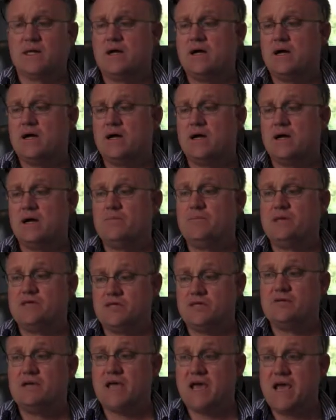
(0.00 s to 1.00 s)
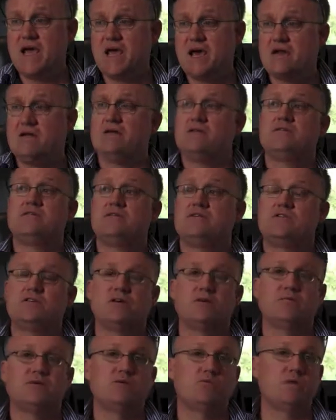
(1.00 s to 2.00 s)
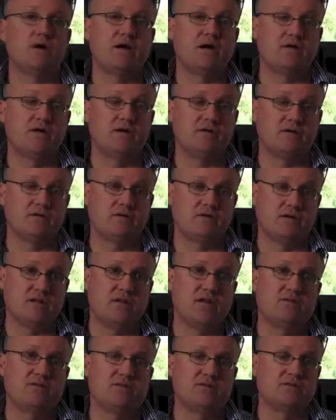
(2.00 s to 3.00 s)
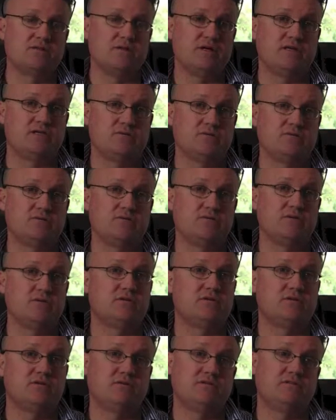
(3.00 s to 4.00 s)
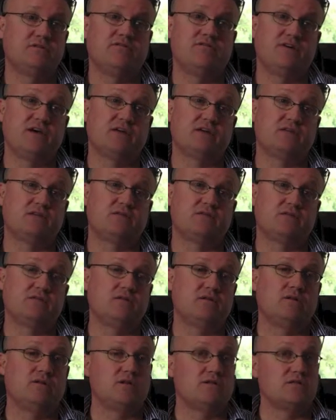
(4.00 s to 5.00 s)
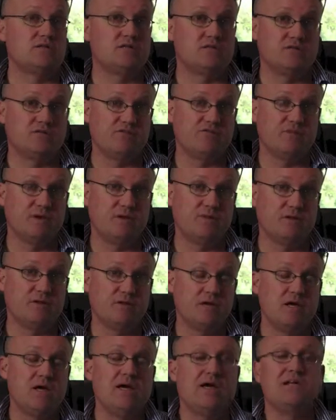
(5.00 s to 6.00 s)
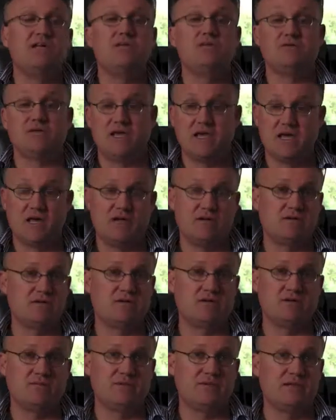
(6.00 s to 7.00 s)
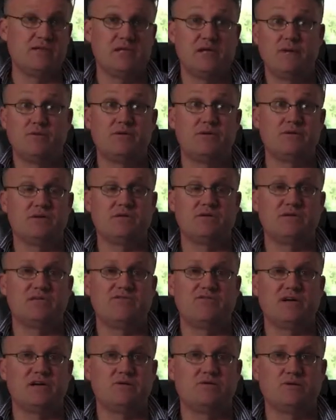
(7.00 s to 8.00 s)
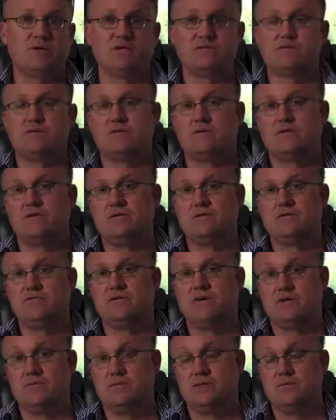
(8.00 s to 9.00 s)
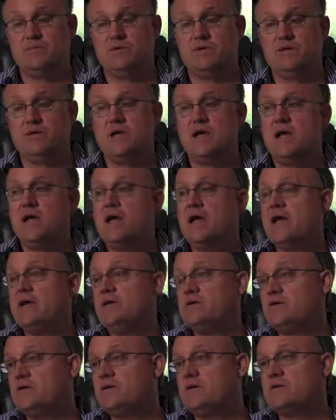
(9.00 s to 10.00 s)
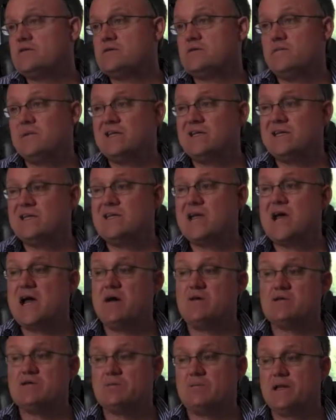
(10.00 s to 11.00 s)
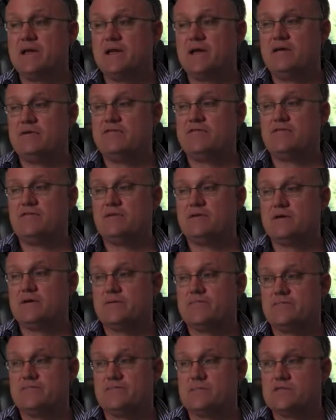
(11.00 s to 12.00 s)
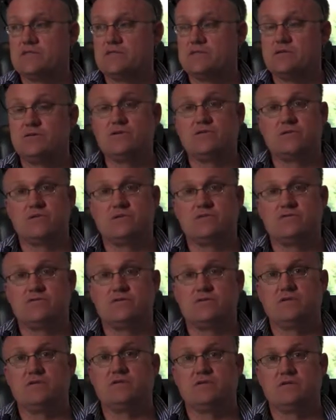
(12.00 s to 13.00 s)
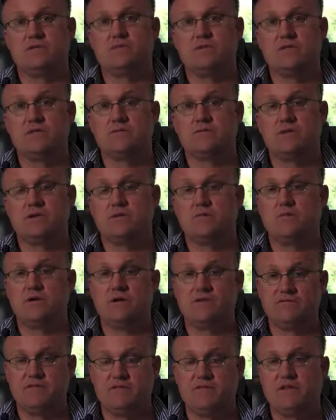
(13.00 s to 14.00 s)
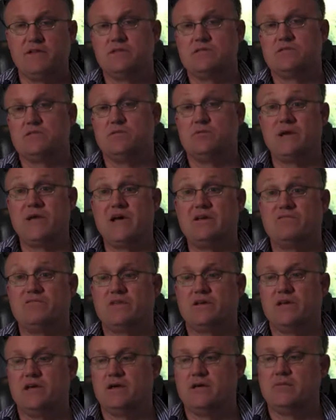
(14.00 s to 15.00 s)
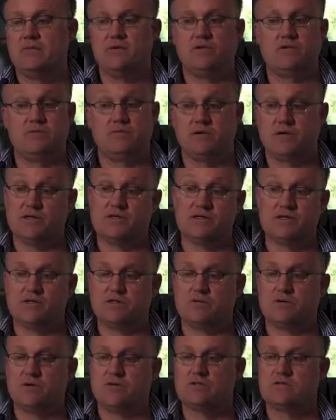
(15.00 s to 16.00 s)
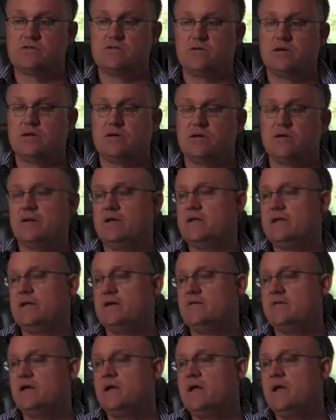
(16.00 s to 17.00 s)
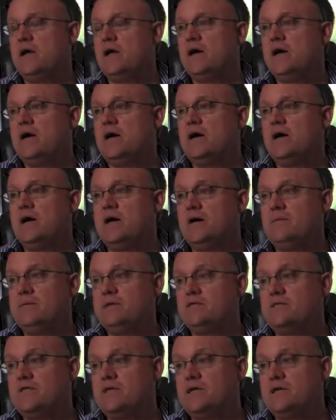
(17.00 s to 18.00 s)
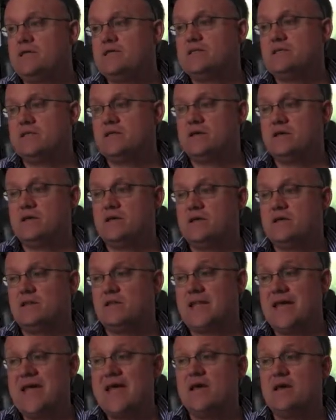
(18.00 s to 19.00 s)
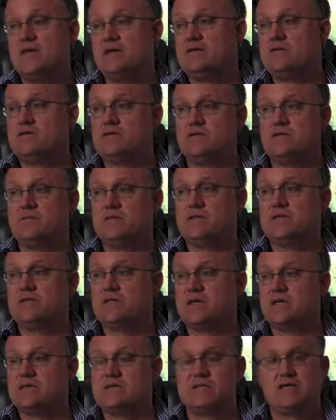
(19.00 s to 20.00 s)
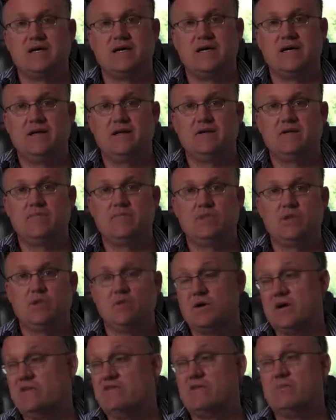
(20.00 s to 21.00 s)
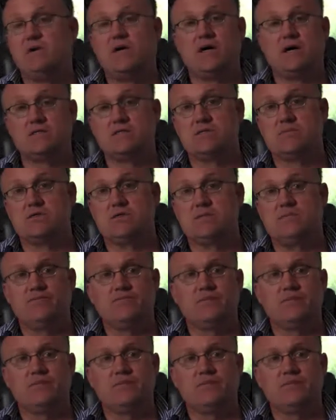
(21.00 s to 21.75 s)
but you can determine where climate displacement is going to affect the largest number of people. You can determine the neighborhoods, in fact, where it's going to affect people. And you can also begin now to plan for solutions for this displacement. And one of the things that we advocate, one of the projects we're also working on now, is the idea that land should be set aside wherever possible